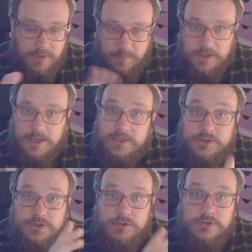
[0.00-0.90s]

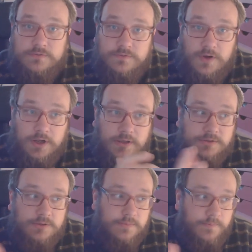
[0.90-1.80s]
applications and
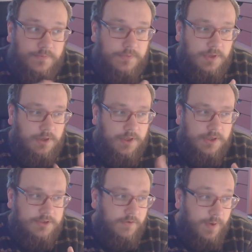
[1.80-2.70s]
files and
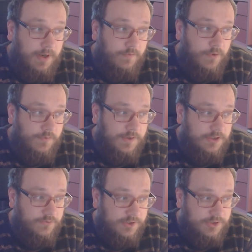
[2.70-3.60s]
things. I've played a few of
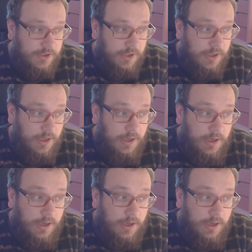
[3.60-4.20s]
these recently.